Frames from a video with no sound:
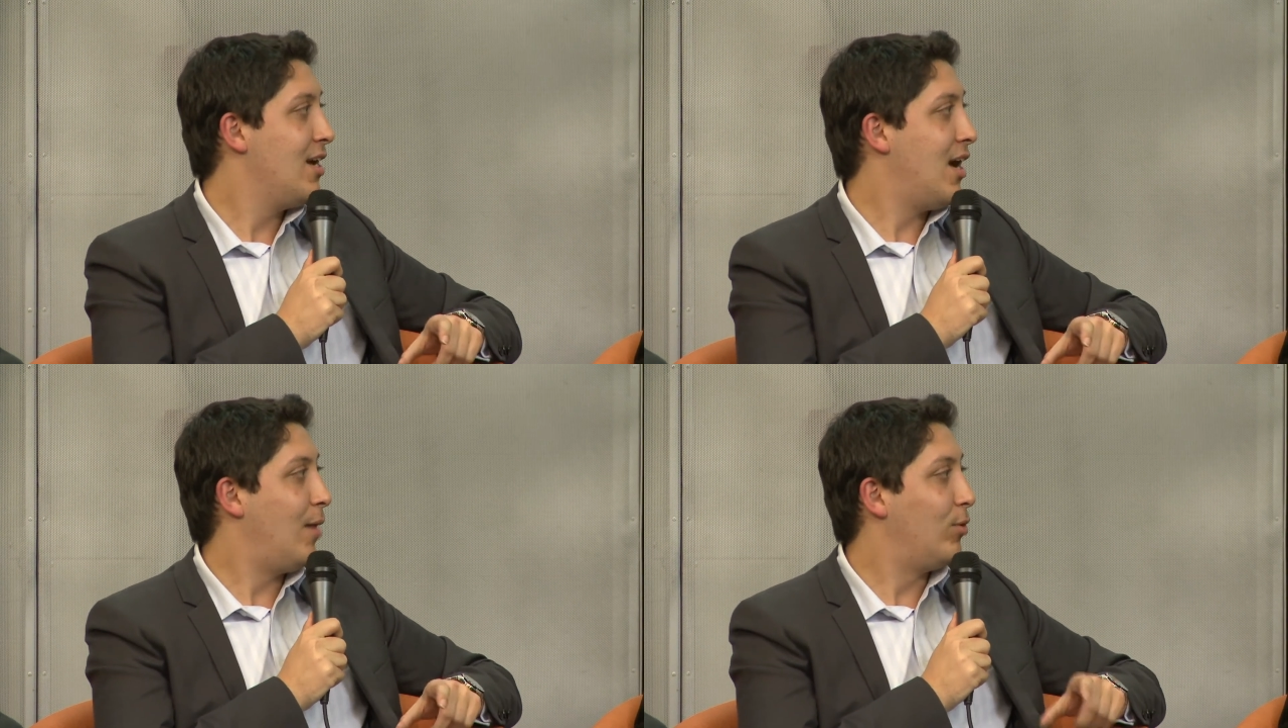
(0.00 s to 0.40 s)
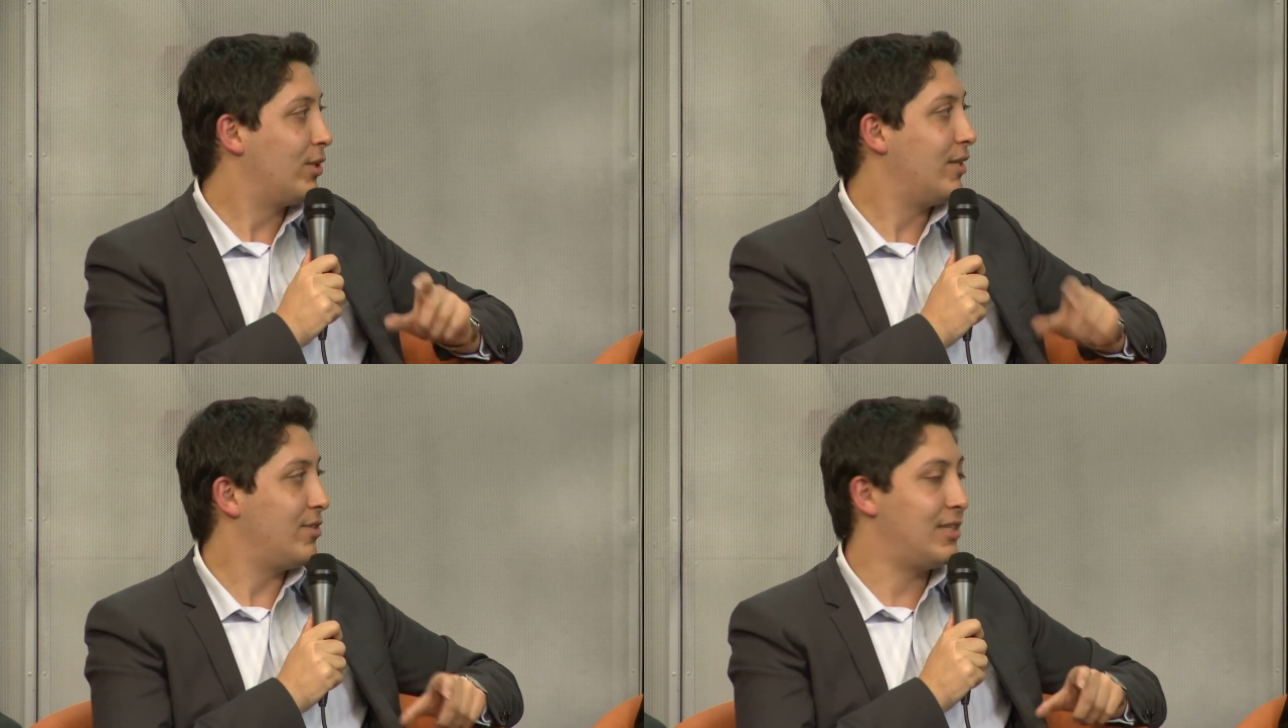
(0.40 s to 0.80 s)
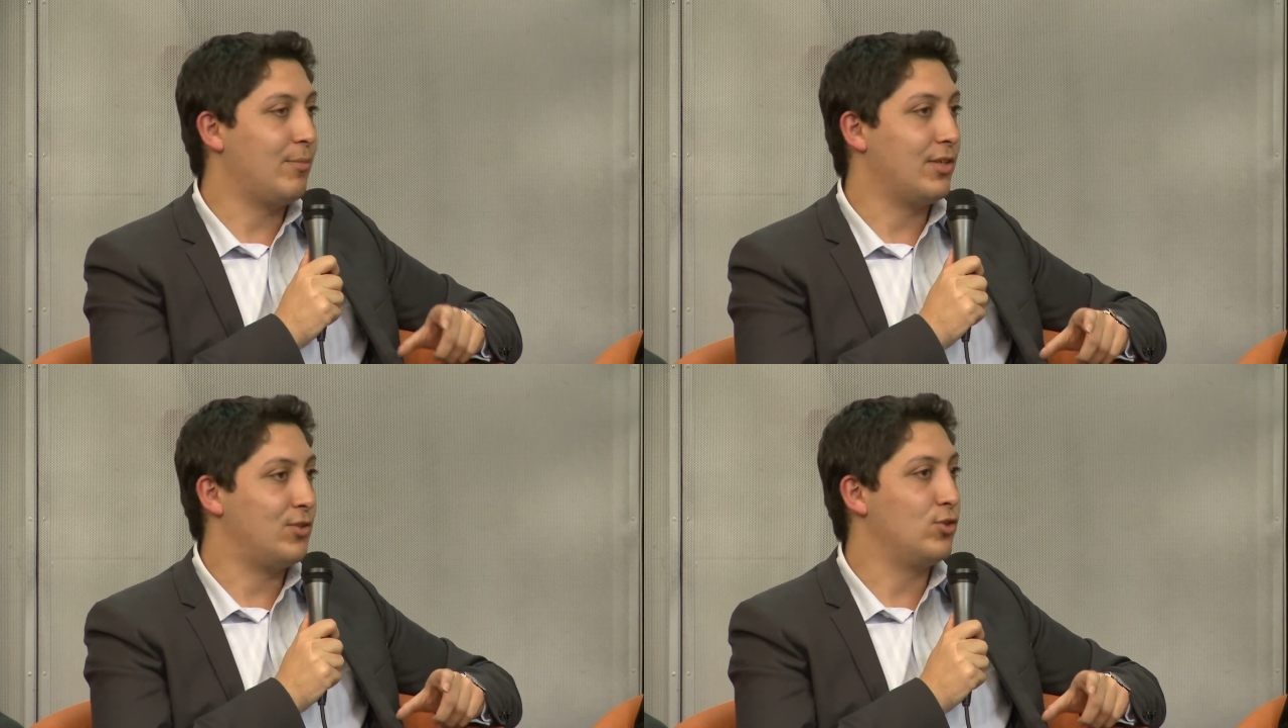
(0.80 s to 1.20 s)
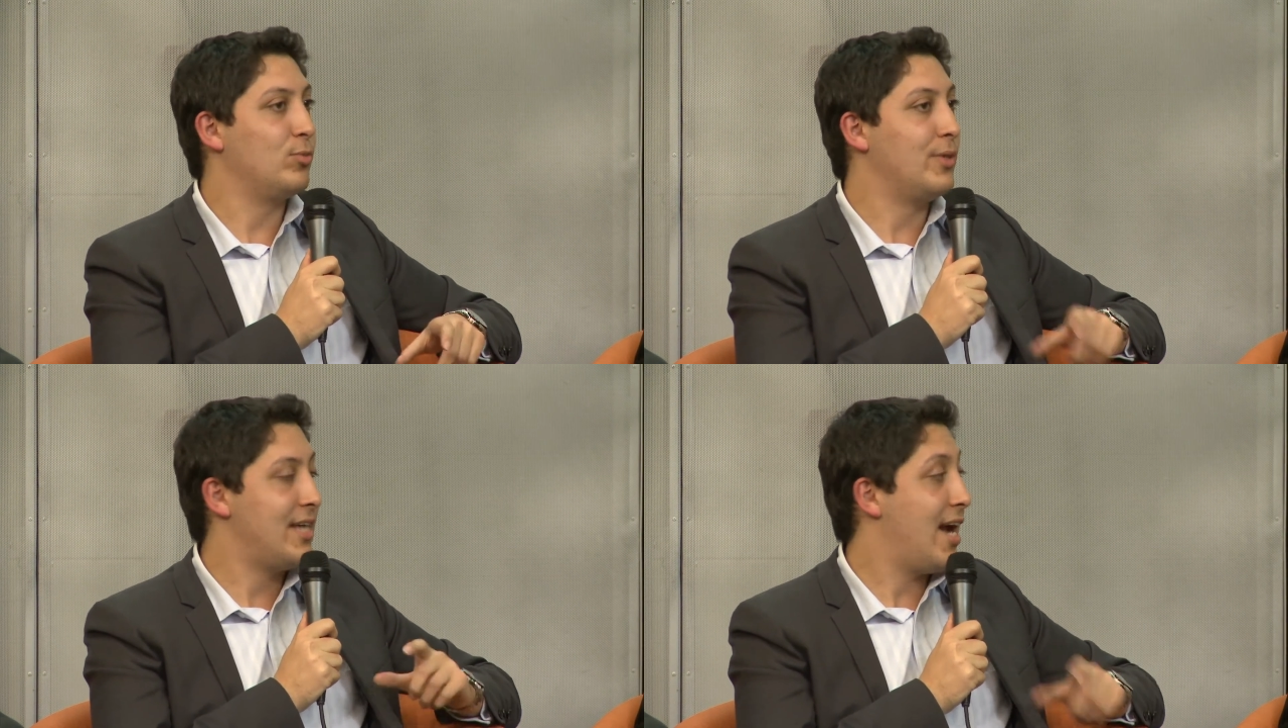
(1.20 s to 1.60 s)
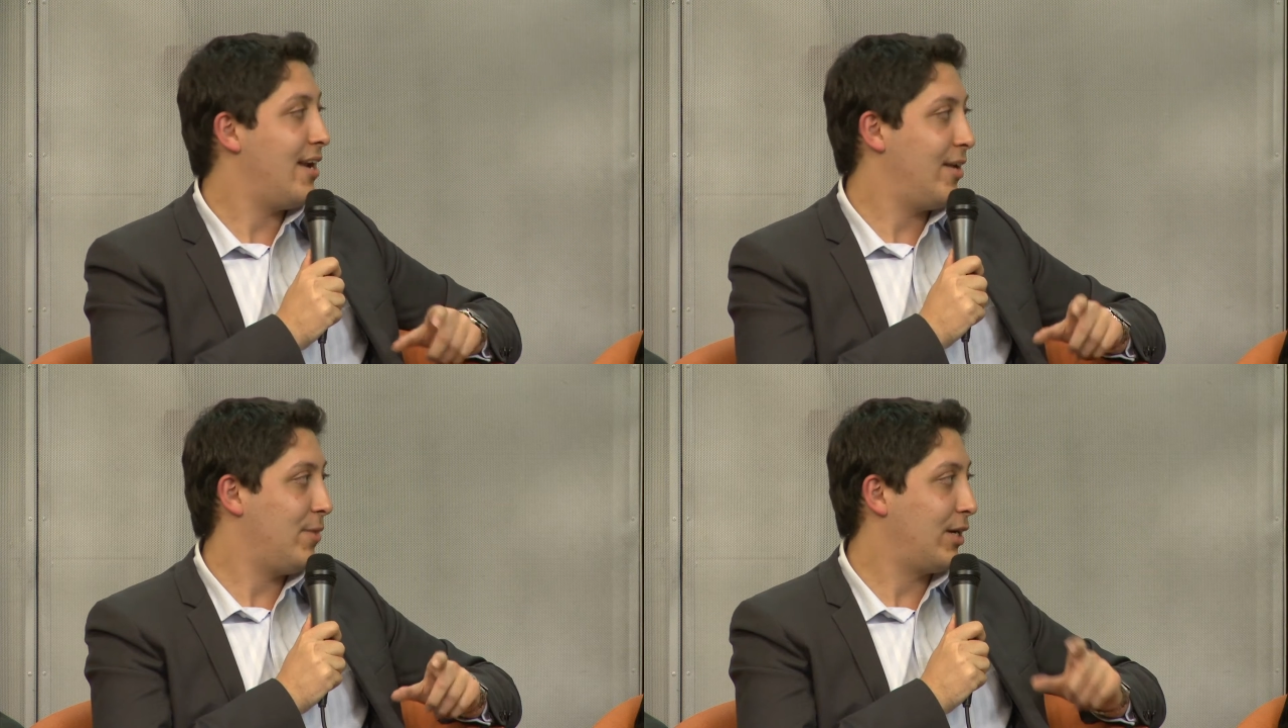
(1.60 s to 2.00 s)
I'm looking for someone to talk me down
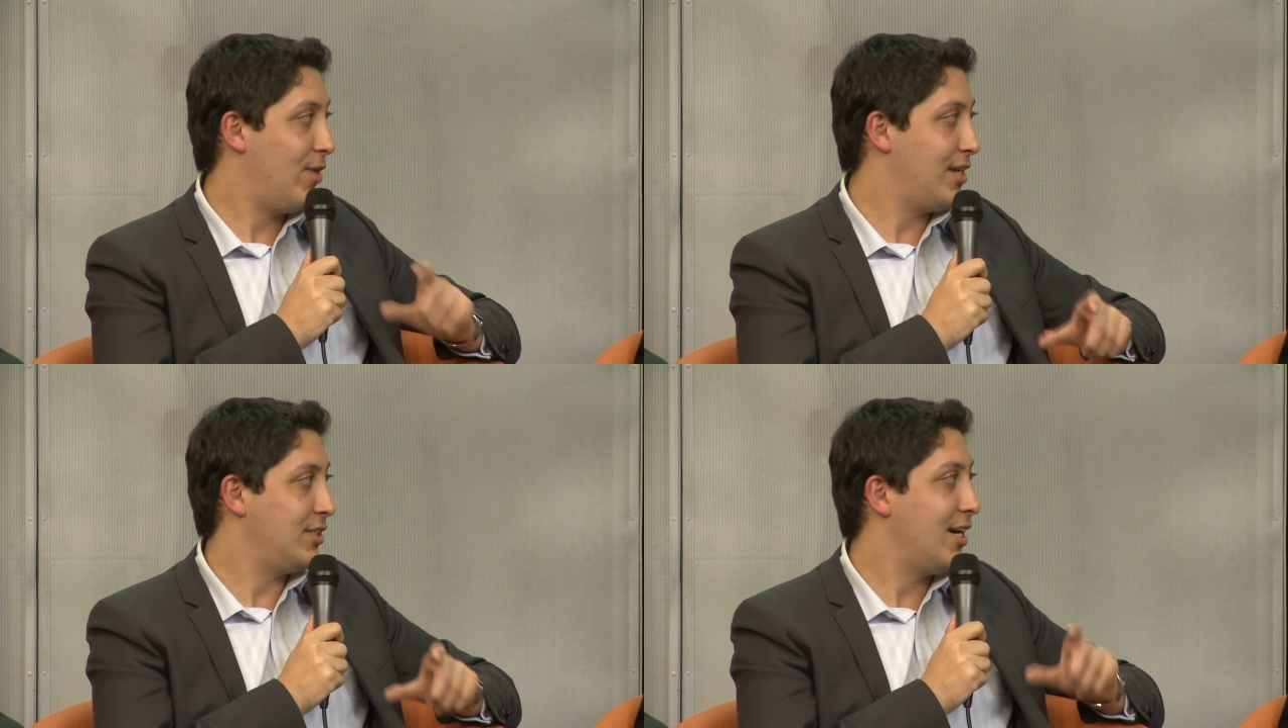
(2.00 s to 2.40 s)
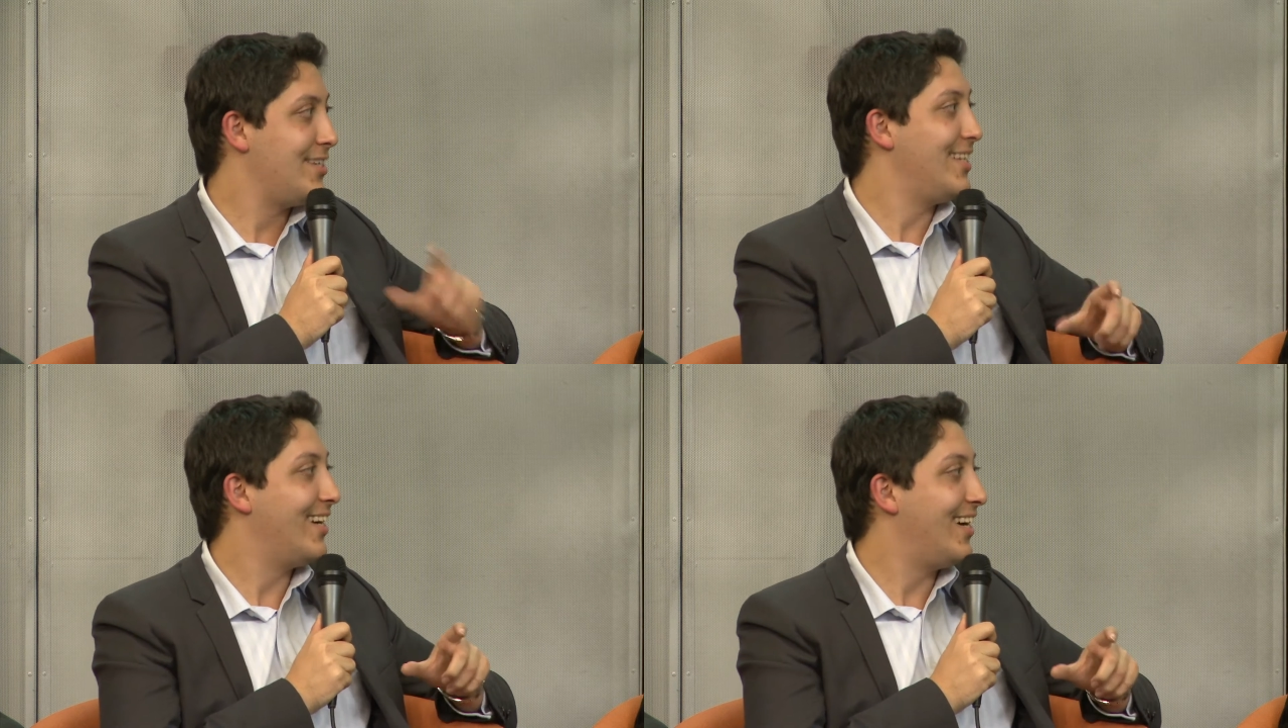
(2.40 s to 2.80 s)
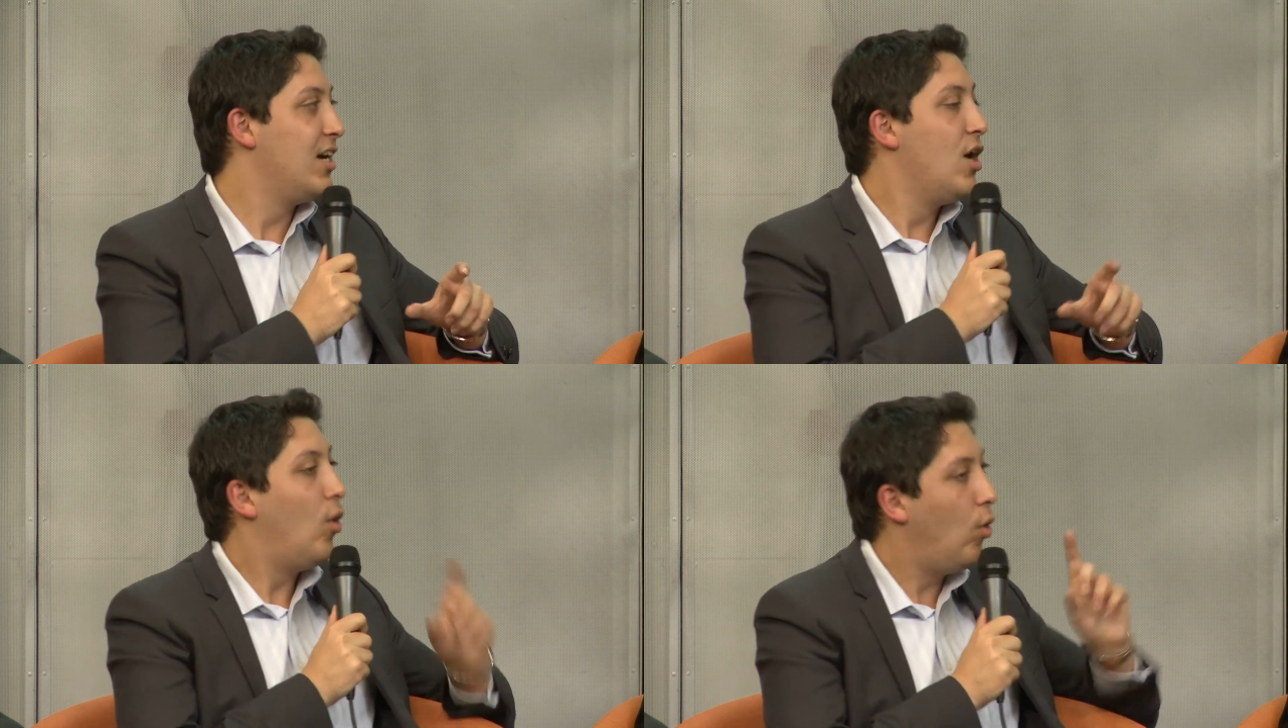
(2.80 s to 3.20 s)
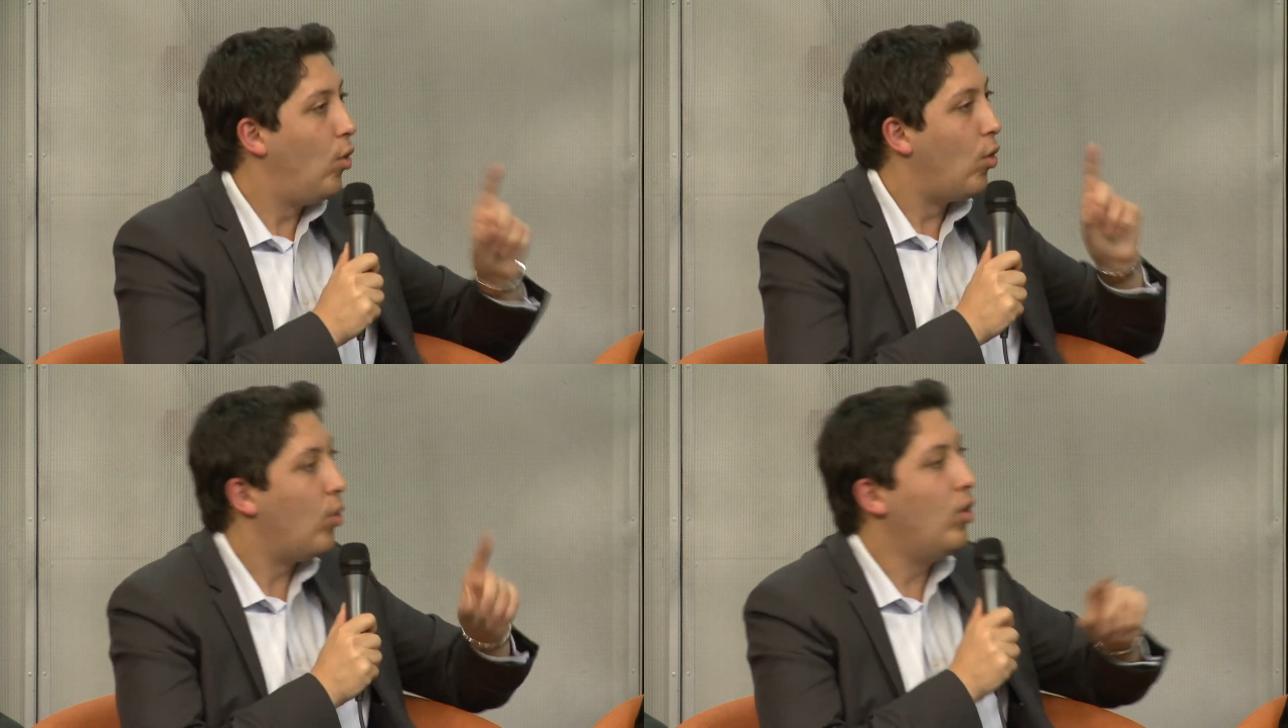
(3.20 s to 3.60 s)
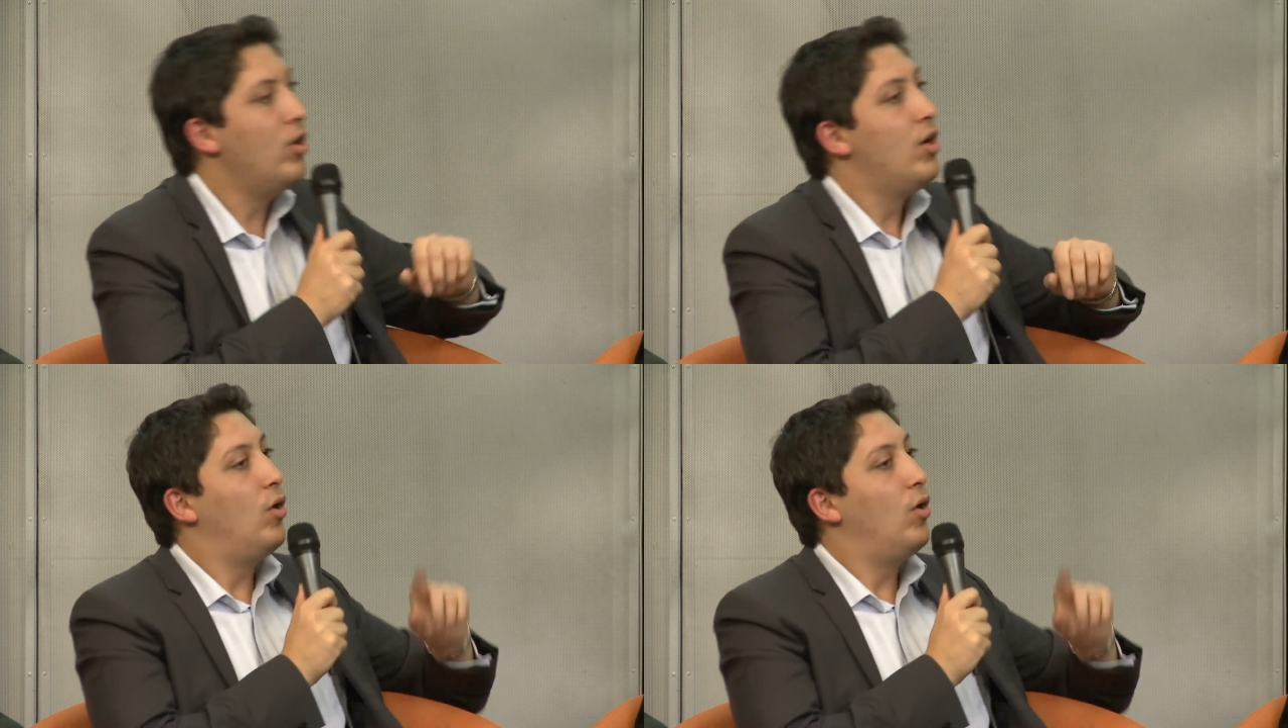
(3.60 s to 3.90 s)
out of my crazy idea, or